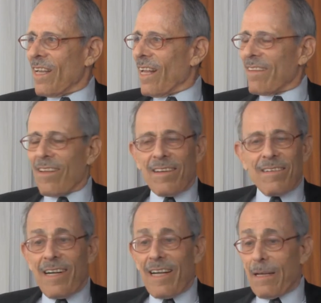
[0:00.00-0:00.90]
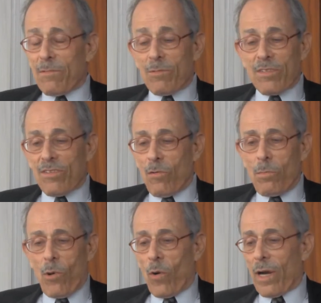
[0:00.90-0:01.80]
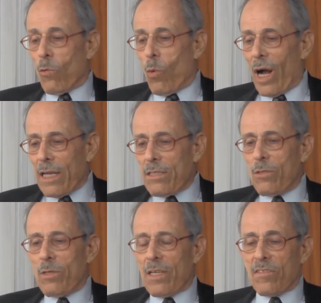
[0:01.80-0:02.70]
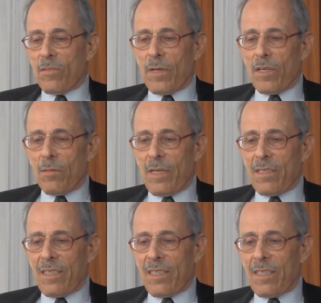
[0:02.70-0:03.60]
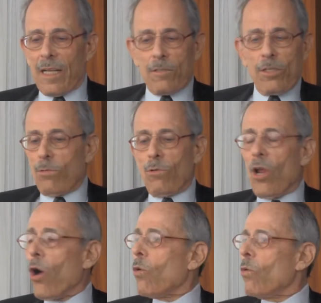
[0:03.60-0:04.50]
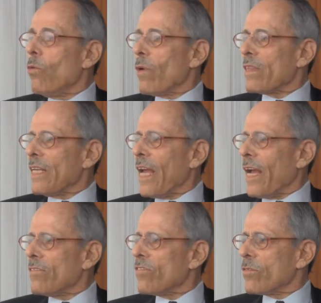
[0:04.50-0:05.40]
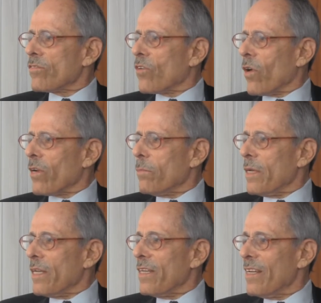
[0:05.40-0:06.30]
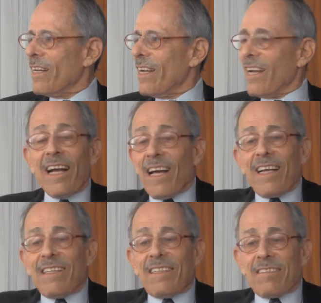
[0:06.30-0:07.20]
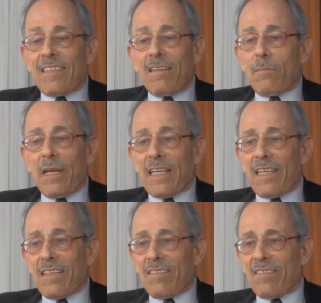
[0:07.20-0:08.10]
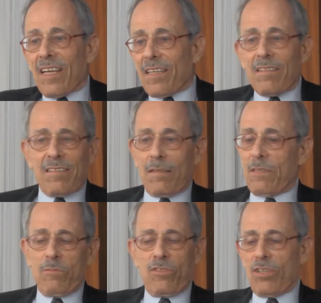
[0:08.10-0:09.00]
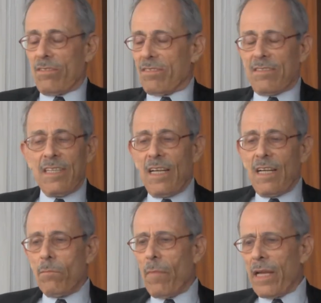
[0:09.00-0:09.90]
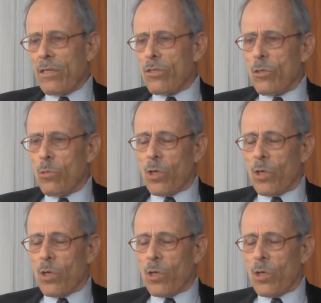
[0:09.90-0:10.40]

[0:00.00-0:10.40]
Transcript: I thought labs were so boring. Why do an experiment that you know what the answer is going to be? It just didn't make any sense. I mean, it was just make-do